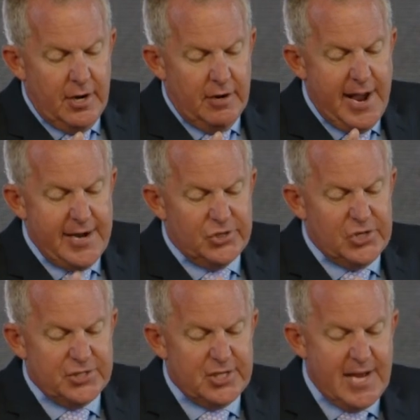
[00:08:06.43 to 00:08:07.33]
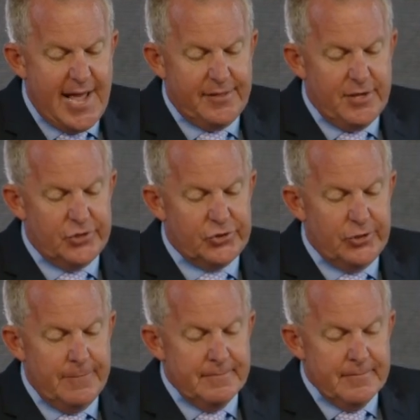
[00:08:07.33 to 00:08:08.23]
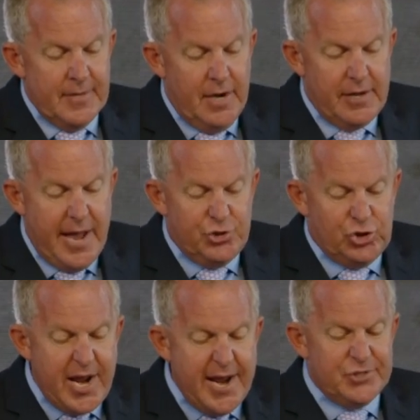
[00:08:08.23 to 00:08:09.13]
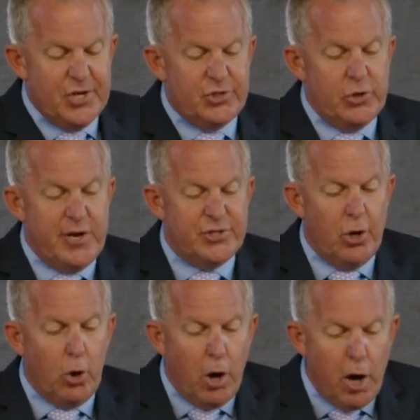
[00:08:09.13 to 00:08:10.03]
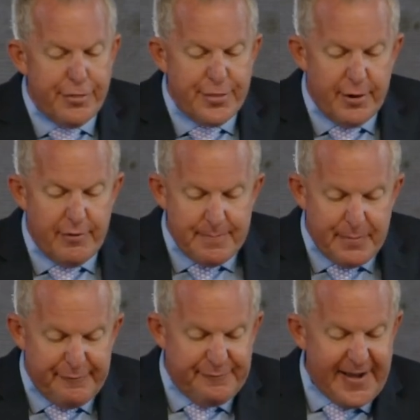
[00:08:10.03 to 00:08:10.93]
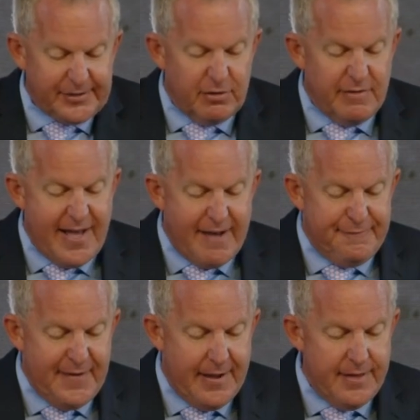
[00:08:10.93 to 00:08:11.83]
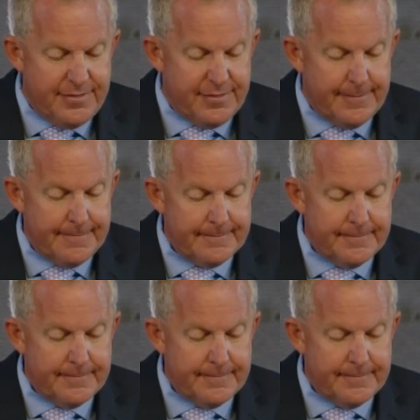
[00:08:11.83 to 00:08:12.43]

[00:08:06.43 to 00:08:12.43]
All right, it says it like this. Okay, Jesus, who is the author and perfecter of our faith.